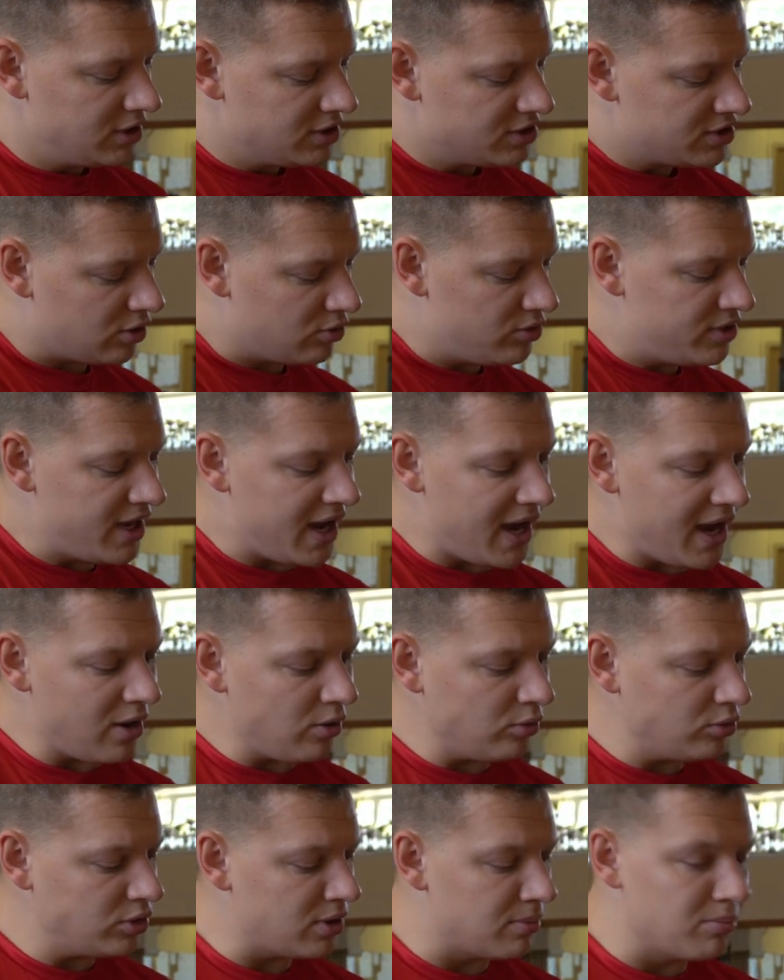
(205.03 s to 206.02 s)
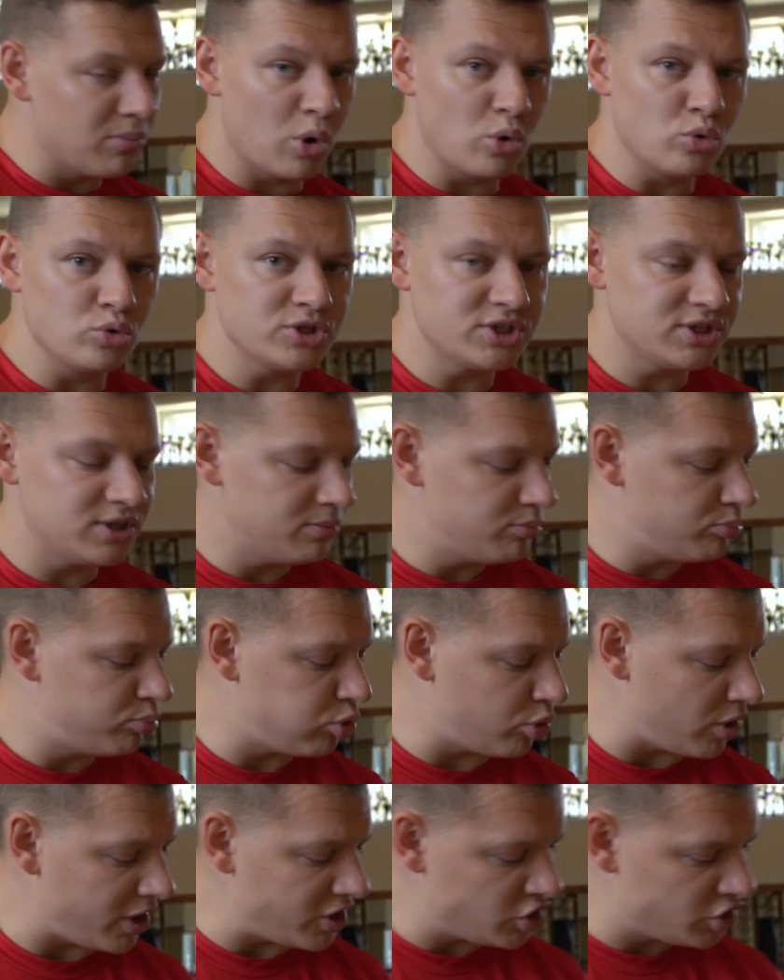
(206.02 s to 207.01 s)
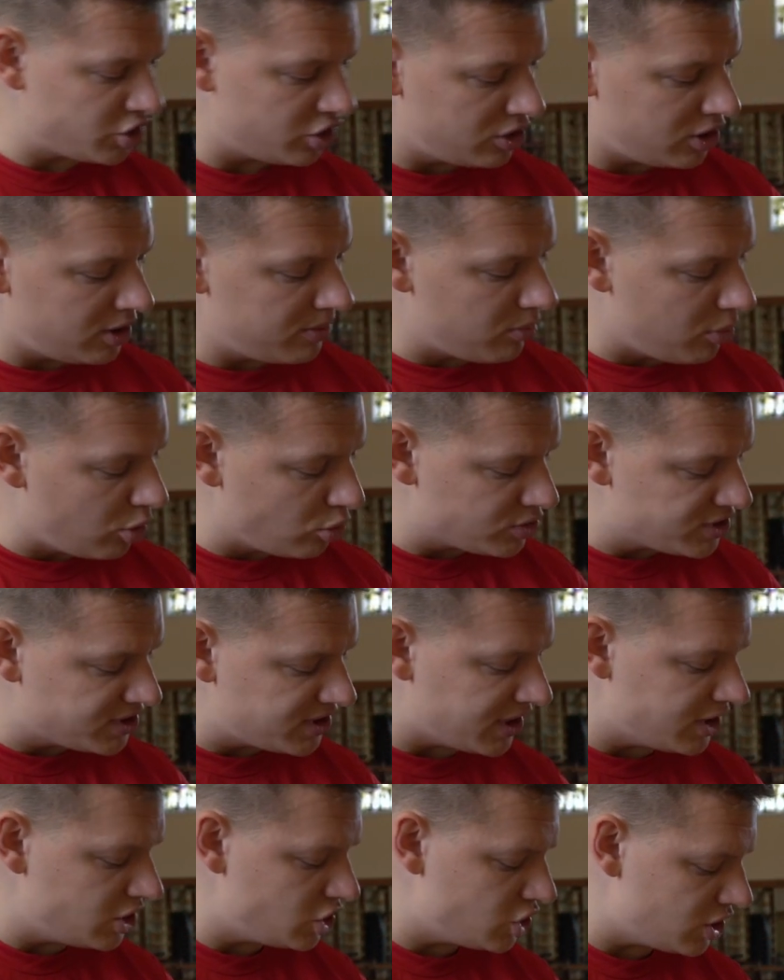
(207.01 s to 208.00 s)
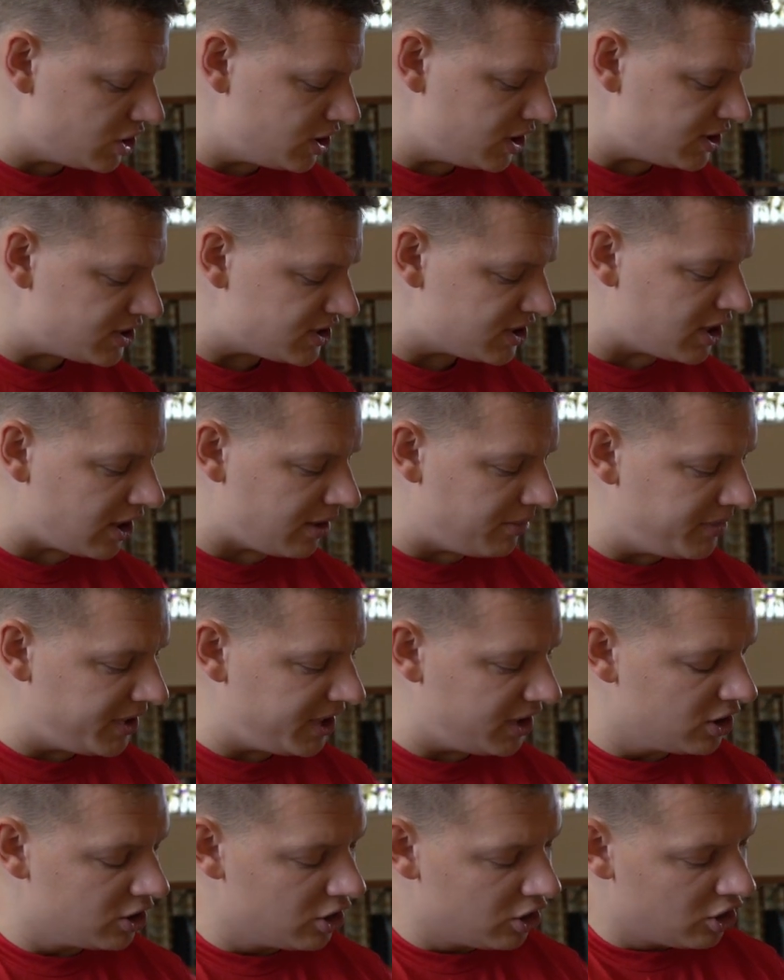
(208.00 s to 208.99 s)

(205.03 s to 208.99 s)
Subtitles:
So now the most pressure and most tension is coming